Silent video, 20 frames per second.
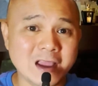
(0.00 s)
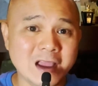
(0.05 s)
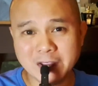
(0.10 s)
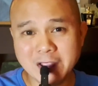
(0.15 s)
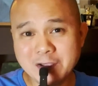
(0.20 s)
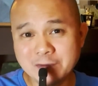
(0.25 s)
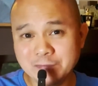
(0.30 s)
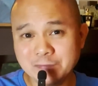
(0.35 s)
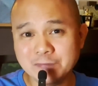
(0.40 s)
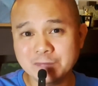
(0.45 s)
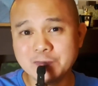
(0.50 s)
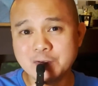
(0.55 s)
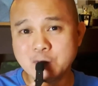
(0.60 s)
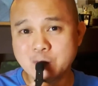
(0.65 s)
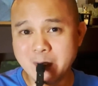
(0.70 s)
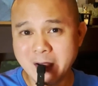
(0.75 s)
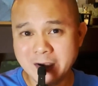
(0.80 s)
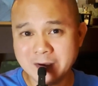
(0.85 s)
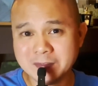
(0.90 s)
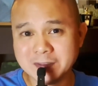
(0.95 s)
If you
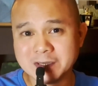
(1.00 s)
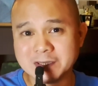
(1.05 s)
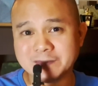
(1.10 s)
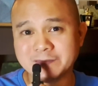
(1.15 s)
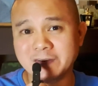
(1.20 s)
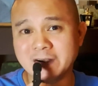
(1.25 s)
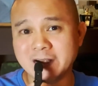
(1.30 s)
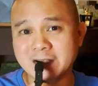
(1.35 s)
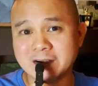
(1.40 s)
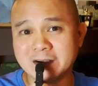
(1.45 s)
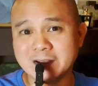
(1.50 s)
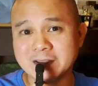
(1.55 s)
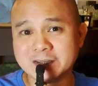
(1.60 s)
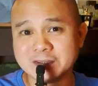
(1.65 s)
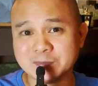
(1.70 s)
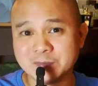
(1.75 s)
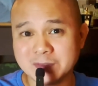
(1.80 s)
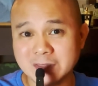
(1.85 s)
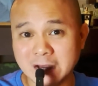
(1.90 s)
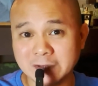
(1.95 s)
wear this
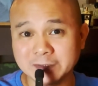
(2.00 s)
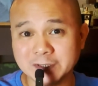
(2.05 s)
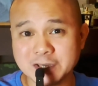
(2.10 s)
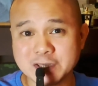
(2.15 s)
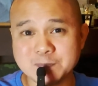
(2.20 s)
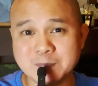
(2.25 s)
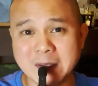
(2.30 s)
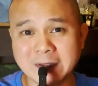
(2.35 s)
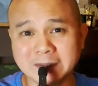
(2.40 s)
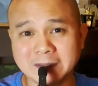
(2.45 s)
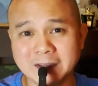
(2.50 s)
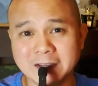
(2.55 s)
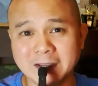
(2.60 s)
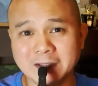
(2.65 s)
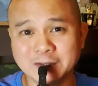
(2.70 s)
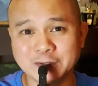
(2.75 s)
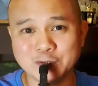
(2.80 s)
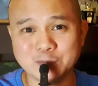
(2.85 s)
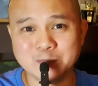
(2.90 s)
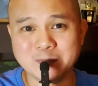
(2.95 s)
fragrance without expecting
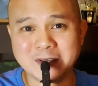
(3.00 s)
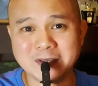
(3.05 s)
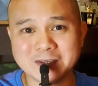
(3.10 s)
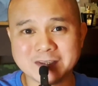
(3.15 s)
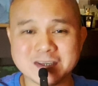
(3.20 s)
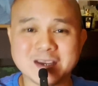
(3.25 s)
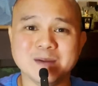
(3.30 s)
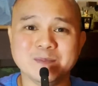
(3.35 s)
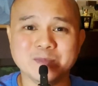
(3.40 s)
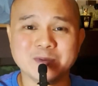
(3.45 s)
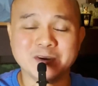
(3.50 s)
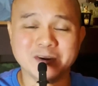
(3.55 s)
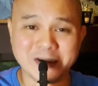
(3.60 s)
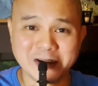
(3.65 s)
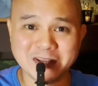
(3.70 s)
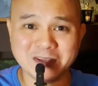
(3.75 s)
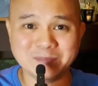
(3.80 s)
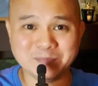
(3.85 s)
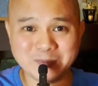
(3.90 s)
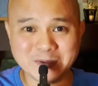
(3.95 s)
it to be some
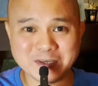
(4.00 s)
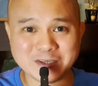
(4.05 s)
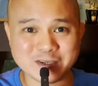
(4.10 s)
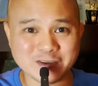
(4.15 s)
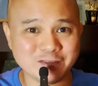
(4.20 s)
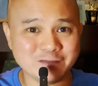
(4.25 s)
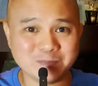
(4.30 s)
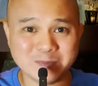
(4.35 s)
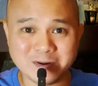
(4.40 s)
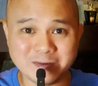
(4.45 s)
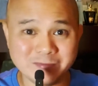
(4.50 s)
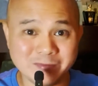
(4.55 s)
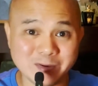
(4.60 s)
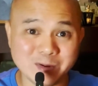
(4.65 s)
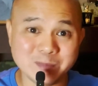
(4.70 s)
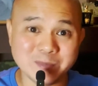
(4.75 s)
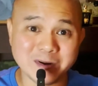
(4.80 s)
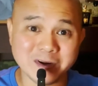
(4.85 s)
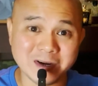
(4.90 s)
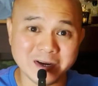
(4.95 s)
great piece of
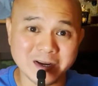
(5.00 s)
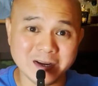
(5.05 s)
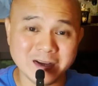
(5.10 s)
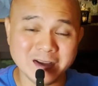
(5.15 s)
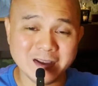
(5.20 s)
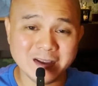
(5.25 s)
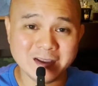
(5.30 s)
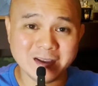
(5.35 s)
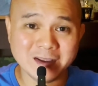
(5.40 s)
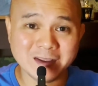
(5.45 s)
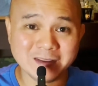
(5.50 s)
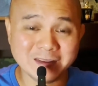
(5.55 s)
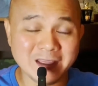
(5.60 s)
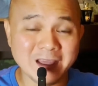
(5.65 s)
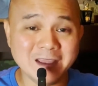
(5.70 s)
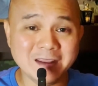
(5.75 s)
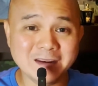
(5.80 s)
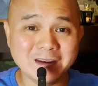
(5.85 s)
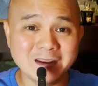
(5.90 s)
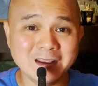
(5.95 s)
perfumery,
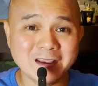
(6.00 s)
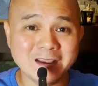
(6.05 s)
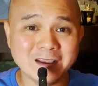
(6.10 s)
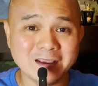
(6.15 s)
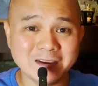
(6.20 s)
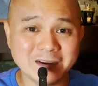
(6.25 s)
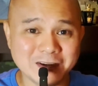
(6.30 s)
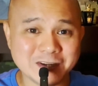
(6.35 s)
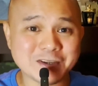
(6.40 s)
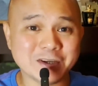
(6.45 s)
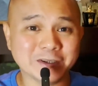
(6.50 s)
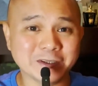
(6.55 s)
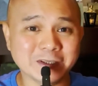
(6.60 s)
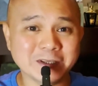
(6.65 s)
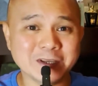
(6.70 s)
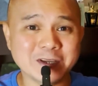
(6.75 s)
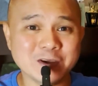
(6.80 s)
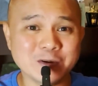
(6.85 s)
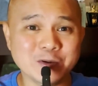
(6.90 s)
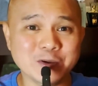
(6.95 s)
then you're
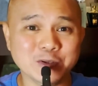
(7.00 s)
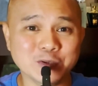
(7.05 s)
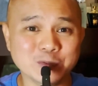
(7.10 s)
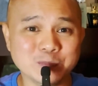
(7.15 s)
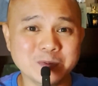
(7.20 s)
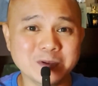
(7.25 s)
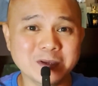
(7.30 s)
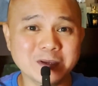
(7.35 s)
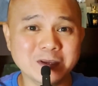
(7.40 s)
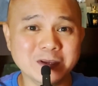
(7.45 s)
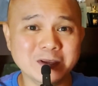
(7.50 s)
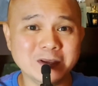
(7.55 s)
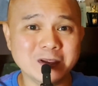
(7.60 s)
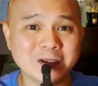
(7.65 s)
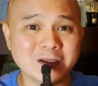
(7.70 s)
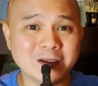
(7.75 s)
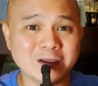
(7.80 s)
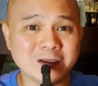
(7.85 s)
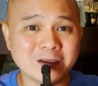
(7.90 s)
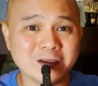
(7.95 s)
certainly going to be
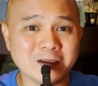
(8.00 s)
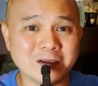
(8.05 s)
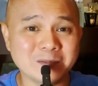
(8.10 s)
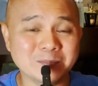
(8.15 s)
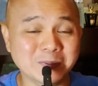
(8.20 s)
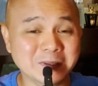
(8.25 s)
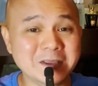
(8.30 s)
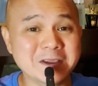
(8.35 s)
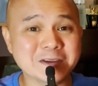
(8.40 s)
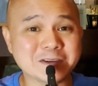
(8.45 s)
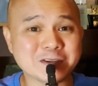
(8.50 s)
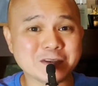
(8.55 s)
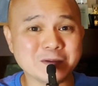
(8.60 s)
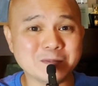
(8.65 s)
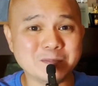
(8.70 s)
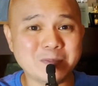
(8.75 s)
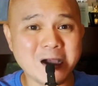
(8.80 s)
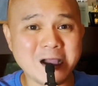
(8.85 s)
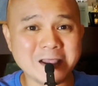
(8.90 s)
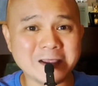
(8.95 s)
pleased
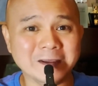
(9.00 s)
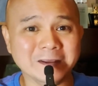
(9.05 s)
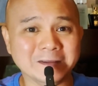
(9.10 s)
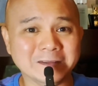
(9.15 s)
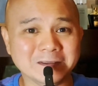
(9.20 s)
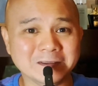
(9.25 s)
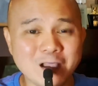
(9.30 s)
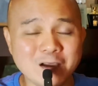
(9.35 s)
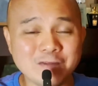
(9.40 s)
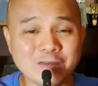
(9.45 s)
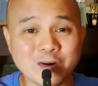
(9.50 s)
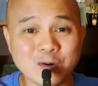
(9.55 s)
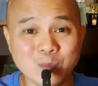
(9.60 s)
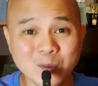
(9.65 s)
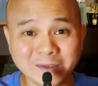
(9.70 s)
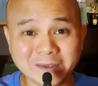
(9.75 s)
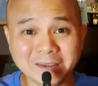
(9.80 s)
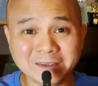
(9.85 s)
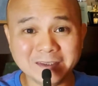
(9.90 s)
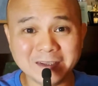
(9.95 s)
by it. For
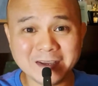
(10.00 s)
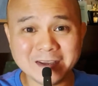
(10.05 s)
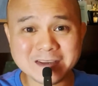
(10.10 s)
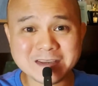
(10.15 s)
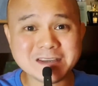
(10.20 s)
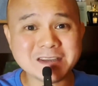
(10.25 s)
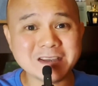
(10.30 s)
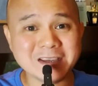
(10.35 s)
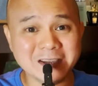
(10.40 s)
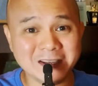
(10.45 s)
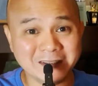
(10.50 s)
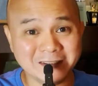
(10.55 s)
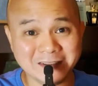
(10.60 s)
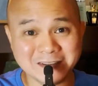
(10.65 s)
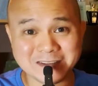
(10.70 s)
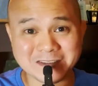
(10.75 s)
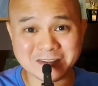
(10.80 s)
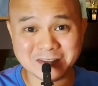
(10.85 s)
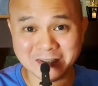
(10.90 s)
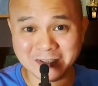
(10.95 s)
what it is
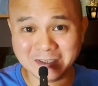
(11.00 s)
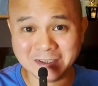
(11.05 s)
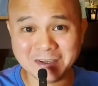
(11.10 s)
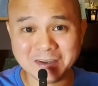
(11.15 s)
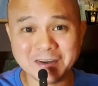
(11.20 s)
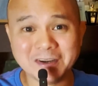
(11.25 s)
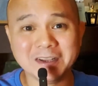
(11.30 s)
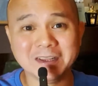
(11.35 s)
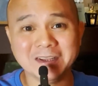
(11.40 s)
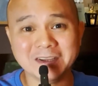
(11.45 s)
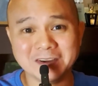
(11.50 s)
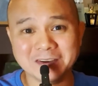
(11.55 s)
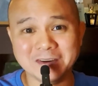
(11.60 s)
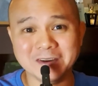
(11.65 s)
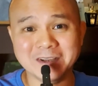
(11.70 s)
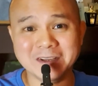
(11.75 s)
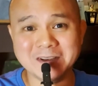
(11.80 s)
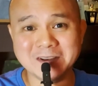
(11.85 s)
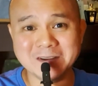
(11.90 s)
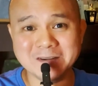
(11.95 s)
really, really
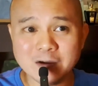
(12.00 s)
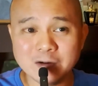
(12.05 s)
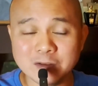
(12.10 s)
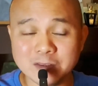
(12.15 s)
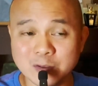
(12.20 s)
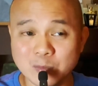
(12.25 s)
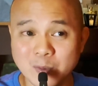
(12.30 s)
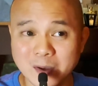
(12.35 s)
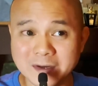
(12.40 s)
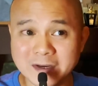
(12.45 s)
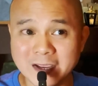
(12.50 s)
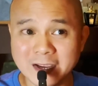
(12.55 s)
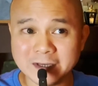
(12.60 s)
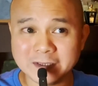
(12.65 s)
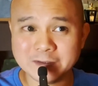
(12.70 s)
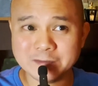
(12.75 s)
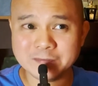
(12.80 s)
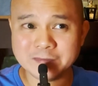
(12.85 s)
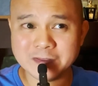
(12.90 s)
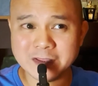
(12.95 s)
good. The one
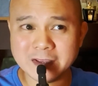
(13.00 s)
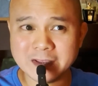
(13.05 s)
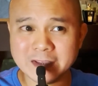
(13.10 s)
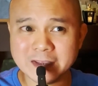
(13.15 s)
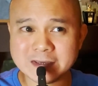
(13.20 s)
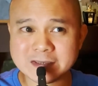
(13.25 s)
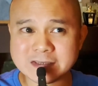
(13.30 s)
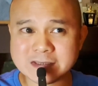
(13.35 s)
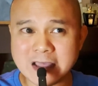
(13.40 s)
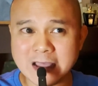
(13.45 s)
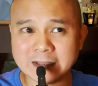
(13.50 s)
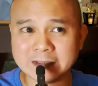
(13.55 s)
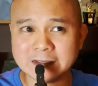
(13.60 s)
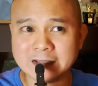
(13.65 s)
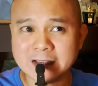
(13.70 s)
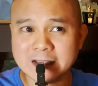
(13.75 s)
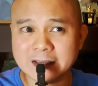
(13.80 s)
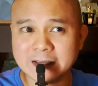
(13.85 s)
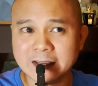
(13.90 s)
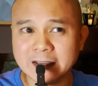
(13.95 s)
negative thing is that
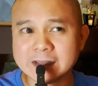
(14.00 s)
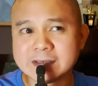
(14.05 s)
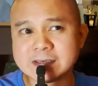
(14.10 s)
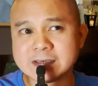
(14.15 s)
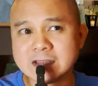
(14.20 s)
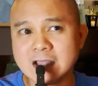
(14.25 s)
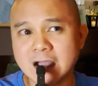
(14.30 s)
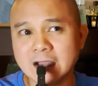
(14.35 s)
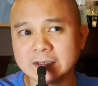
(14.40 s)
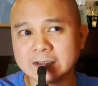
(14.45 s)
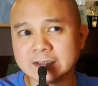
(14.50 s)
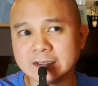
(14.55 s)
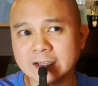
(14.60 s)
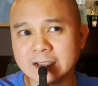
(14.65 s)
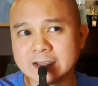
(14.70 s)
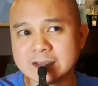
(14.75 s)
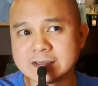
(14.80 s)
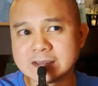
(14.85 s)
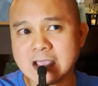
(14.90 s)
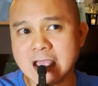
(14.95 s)
it's not
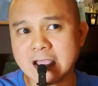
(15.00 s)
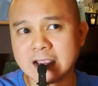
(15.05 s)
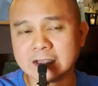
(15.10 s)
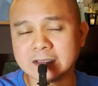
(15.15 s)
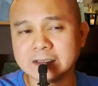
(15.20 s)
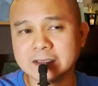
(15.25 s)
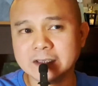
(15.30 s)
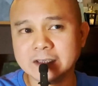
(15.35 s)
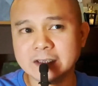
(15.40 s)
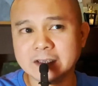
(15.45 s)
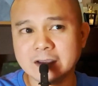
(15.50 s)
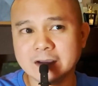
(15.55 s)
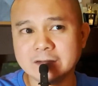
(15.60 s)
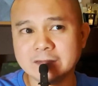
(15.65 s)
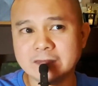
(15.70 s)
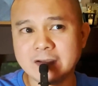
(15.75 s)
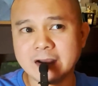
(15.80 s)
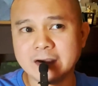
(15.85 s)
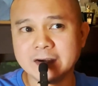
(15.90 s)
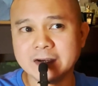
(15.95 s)
exactly a
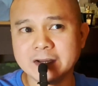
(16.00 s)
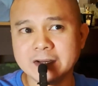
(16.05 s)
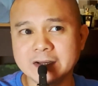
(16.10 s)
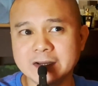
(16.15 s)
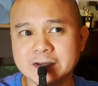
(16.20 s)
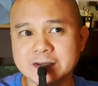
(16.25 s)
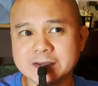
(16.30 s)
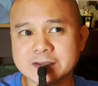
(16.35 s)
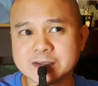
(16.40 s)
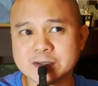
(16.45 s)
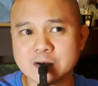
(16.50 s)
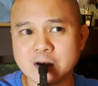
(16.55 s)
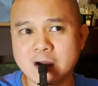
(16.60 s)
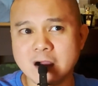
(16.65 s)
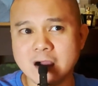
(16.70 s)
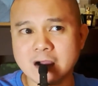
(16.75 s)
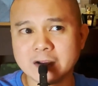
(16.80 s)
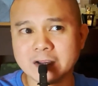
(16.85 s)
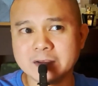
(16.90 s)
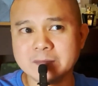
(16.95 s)
very
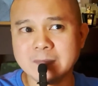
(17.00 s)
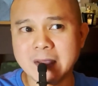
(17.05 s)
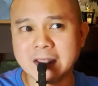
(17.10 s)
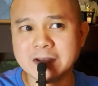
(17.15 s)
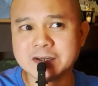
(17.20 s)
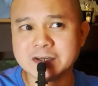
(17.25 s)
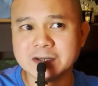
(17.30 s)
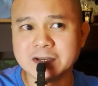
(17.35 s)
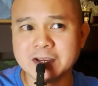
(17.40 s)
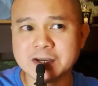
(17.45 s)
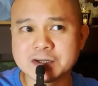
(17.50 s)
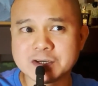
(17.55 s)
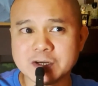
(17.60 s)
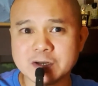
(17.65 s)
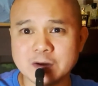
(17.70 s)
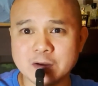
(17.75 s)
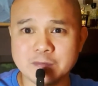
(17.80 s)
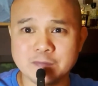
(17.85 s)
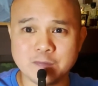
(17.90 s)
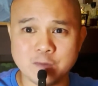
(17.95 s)
strong
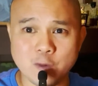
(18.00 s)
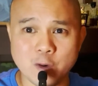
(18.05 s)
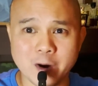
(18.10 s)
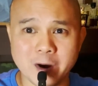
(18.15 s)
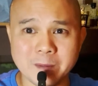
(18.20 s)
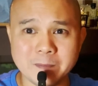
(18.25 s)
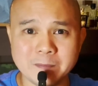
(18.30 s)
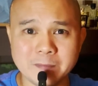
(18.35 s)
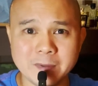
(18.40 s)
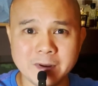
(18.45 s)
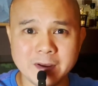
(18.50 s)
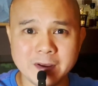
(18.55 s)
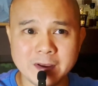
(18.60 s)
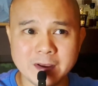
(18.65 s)
imagination of form.